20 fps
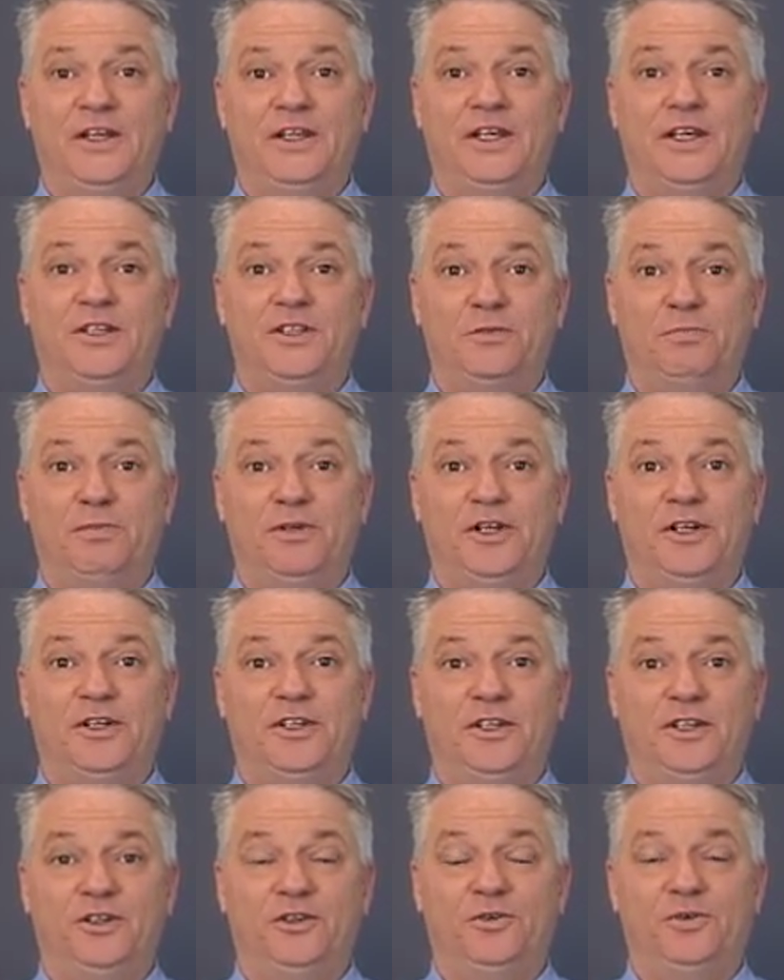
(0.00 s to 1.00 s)
that's
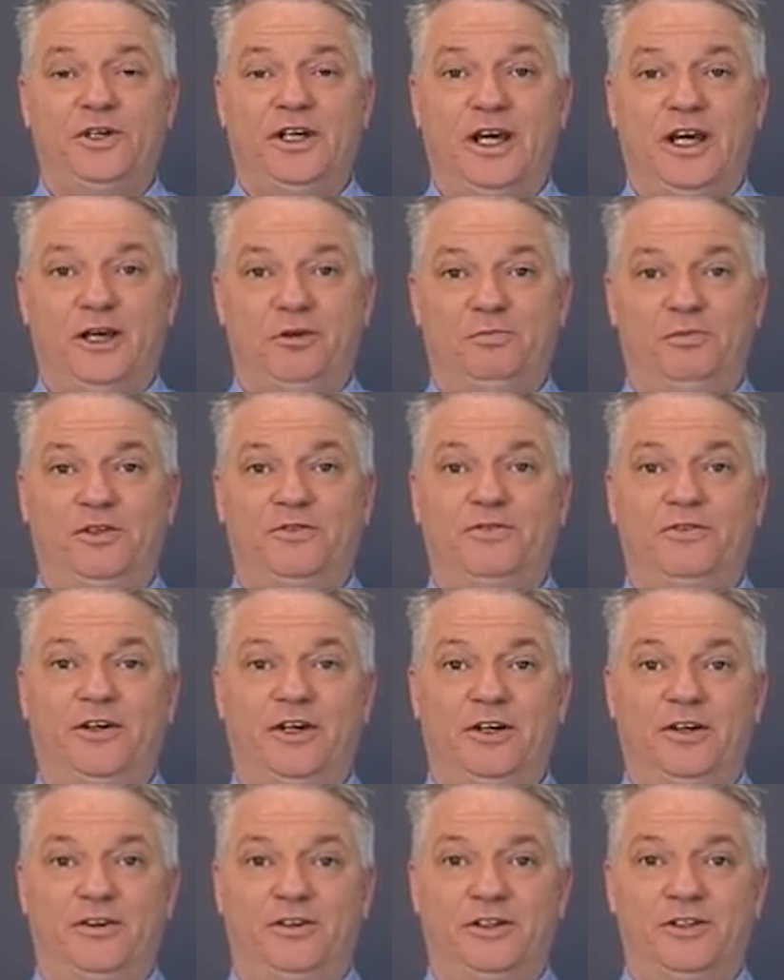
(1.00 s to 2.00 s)
plugged into an
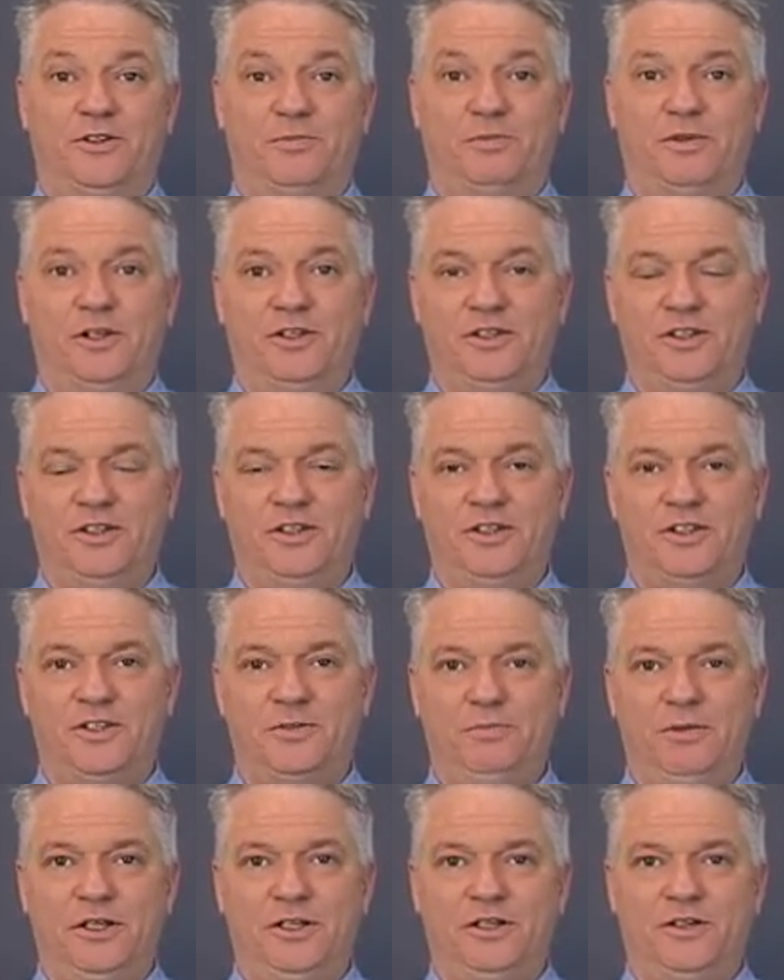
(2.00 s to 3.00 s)
amplifier that's plugged into
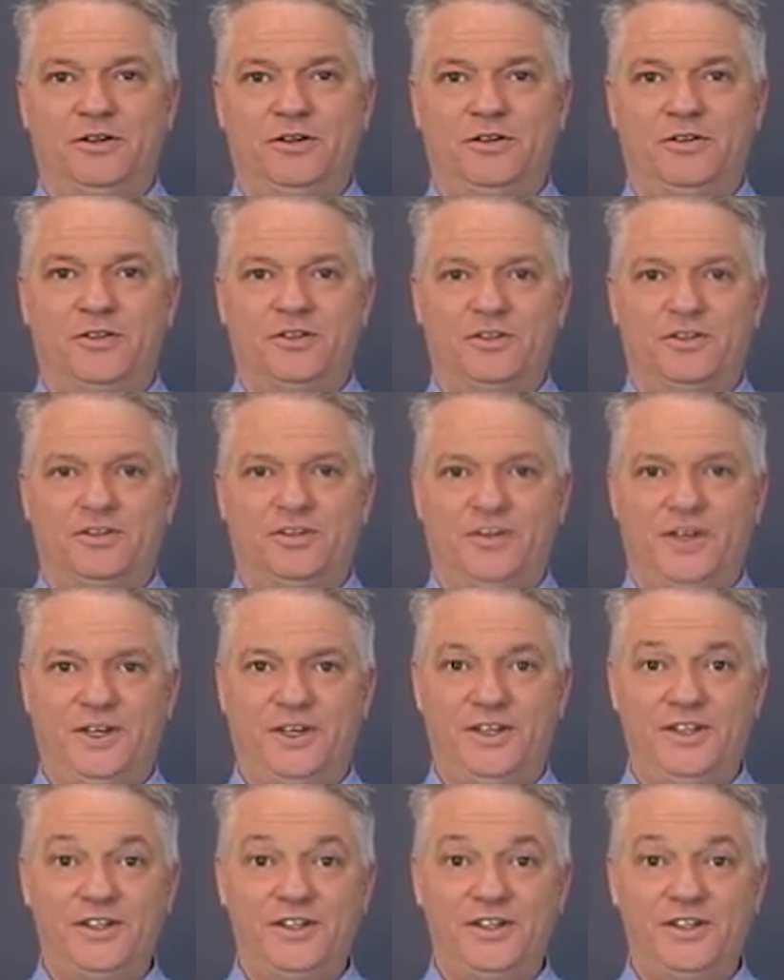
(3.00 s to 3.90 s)
speakers. In